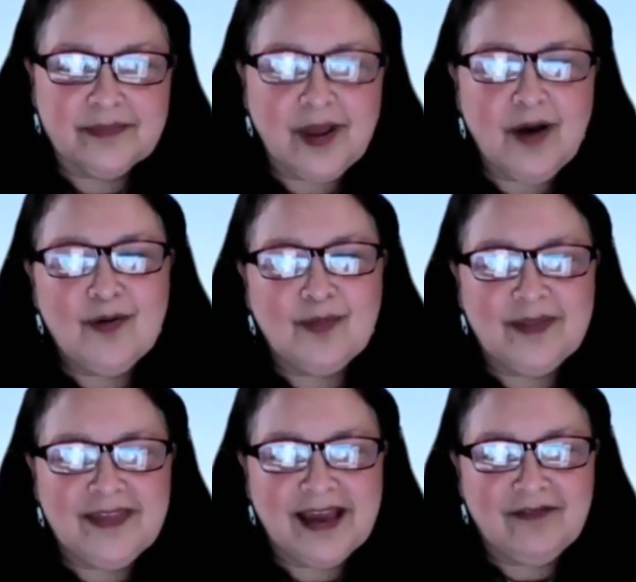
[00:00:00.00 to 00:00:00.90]
oh, one
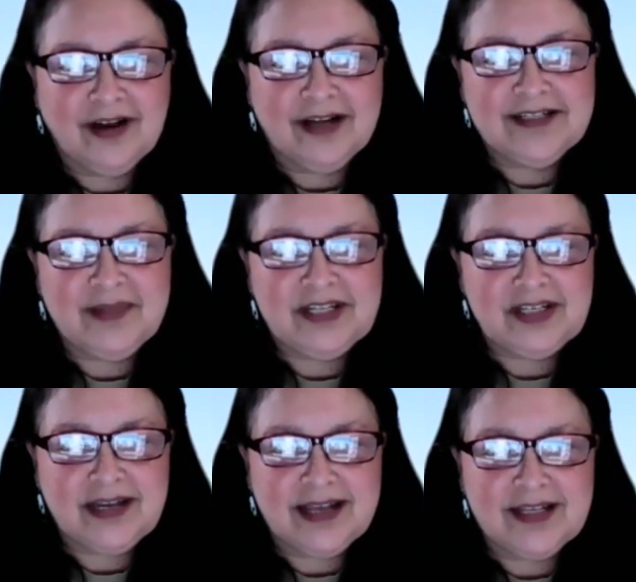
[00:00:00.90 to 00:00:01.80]
thing I forgot to
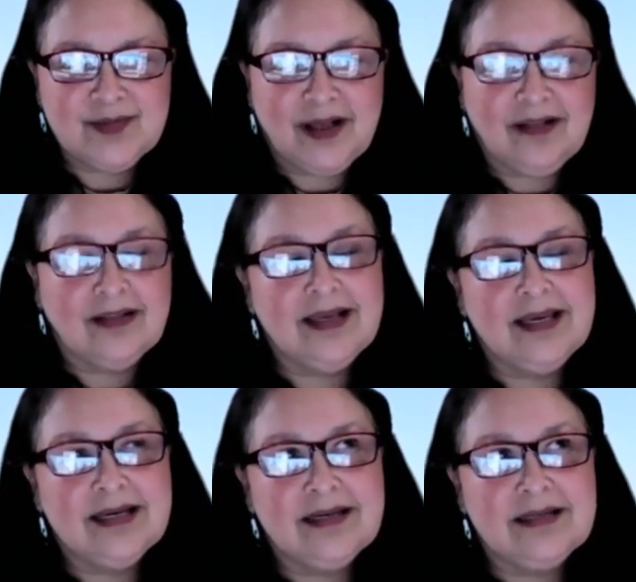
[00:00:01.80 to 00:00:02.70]
mention as well
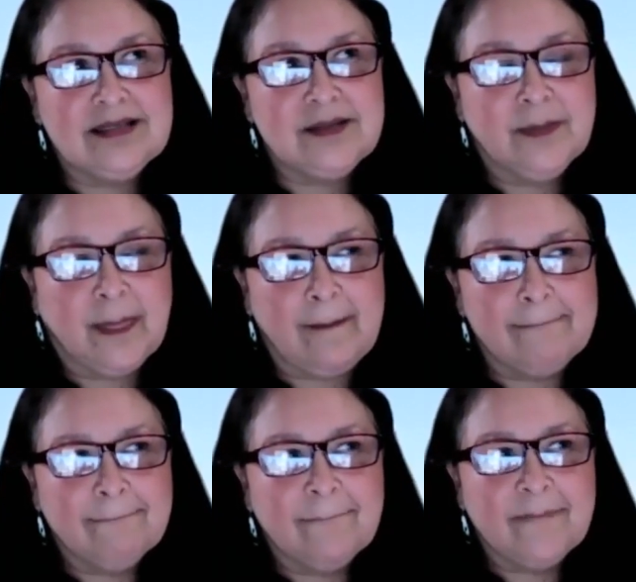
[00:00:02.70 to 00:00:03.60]
is,
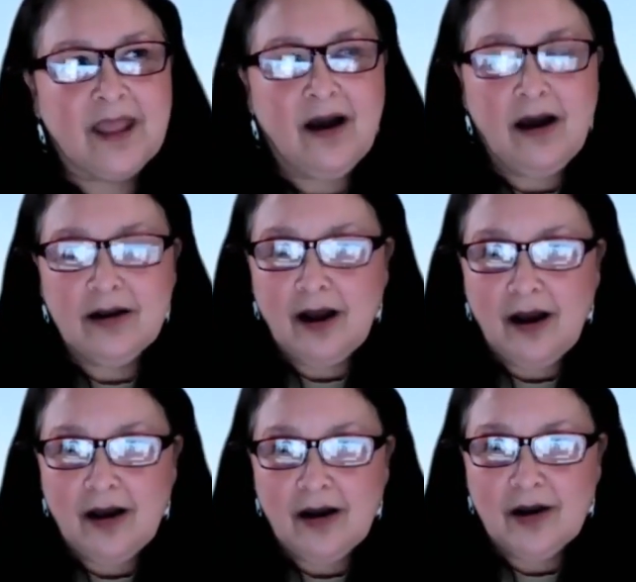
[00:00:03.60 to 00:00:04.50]
on
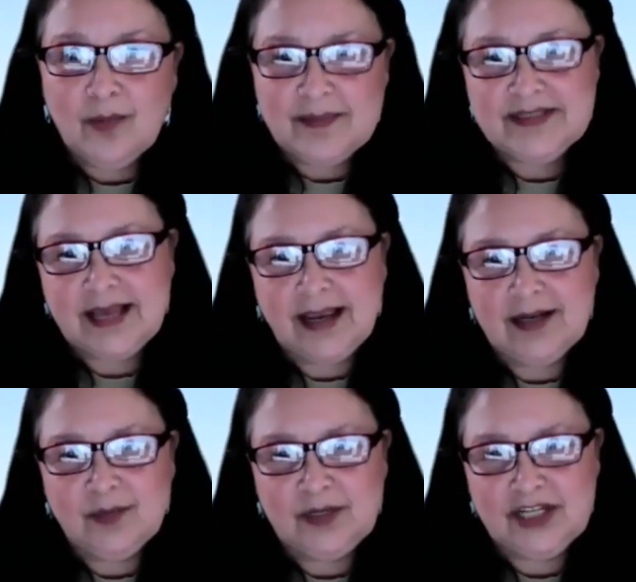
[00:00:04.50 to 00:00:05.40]
our website,
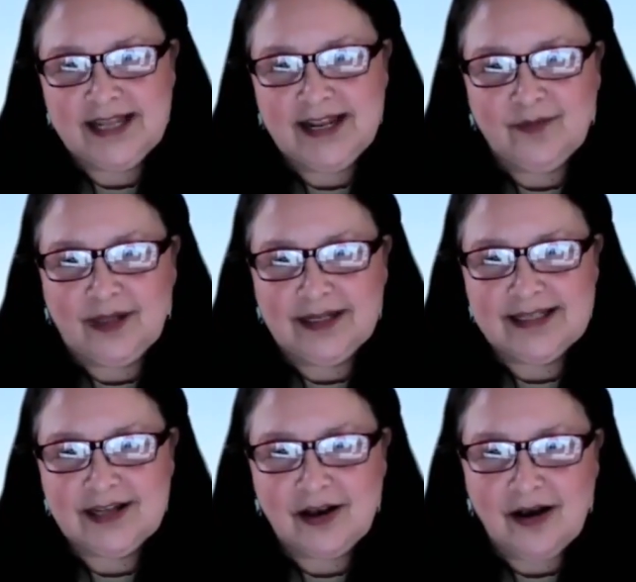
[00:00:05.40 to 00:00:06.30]
which is
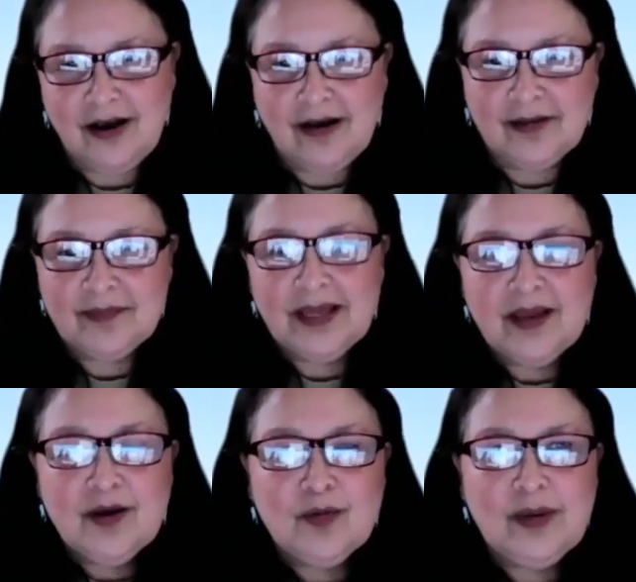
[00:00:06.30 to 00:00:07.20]
nativewellness.com,
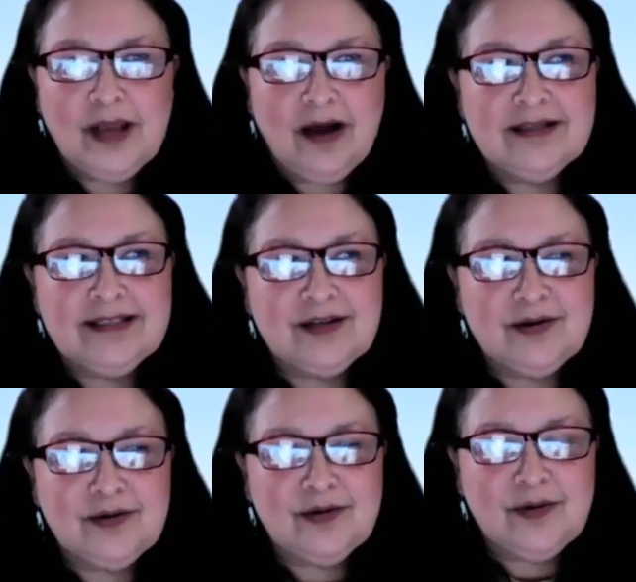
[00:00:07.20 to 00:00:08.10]
we
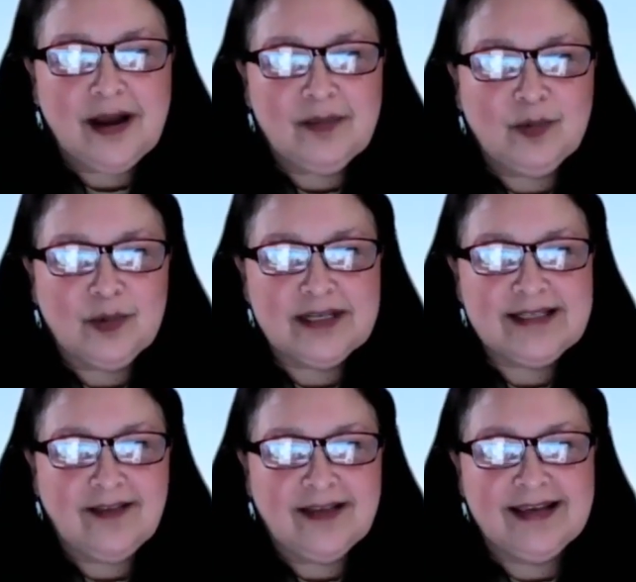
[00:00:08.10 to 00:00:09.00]
also, we're
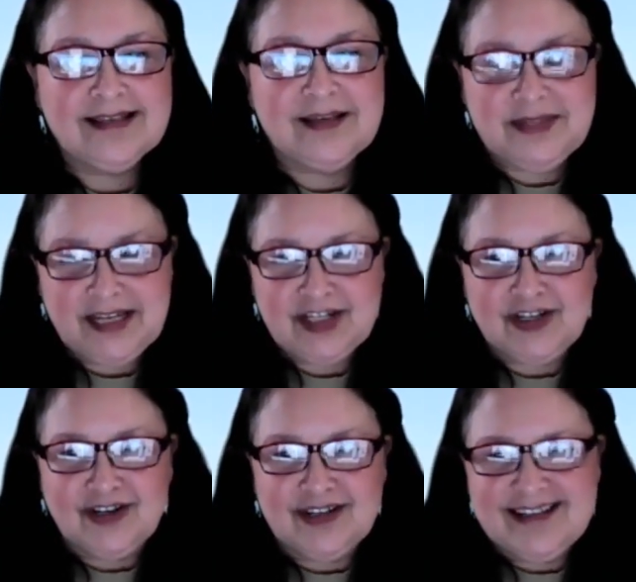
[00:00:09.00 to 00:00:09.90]
selling some
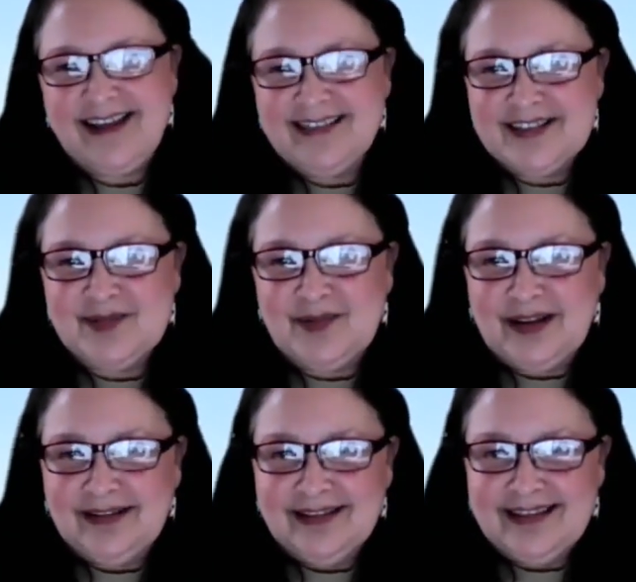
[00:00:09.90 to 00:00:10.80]
t-shirts, not this
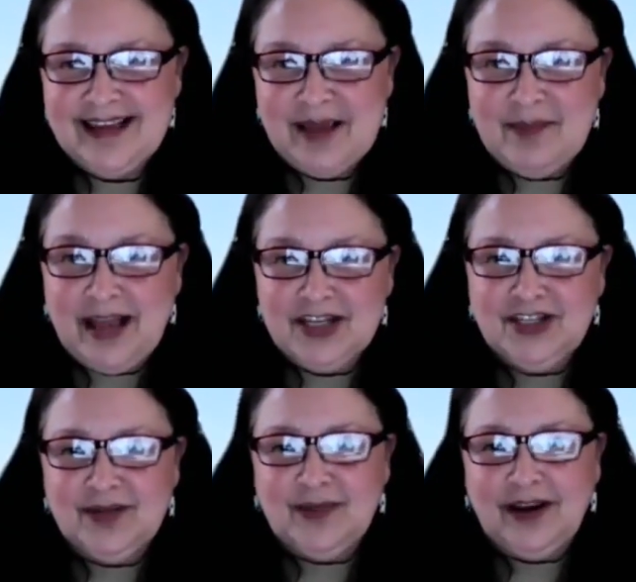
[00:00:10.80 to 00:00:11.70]
one. I'm
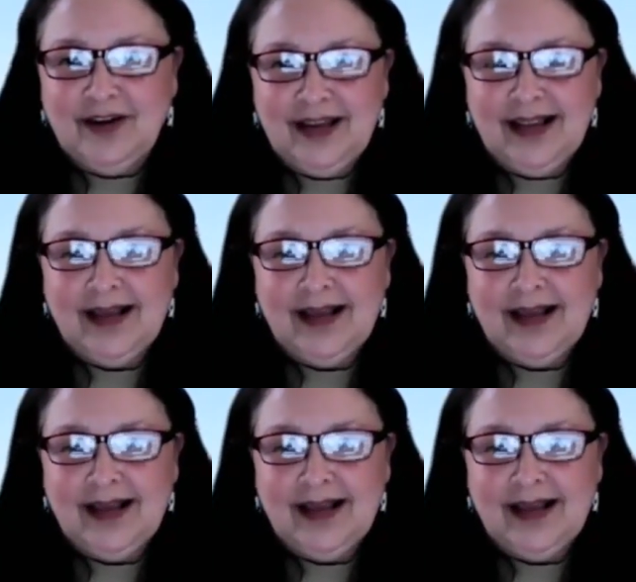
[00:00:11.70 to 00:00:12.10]
actually wearing